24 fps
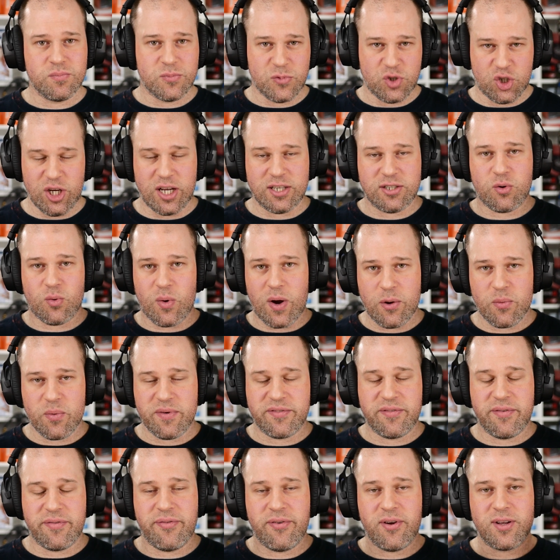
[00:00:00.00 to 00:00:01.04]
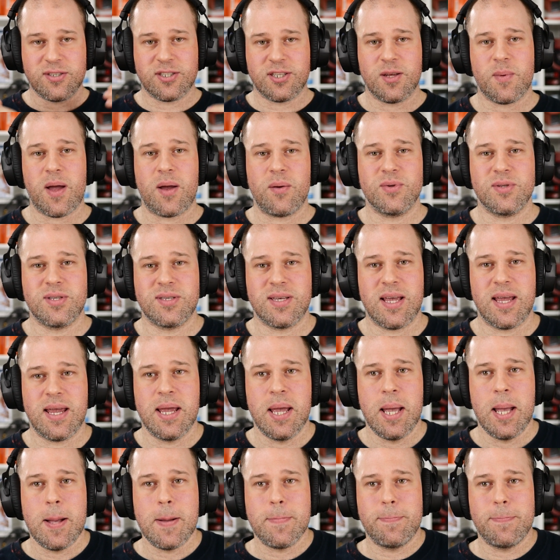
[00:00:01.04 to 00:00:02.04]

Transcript: just right with the third step, I would say.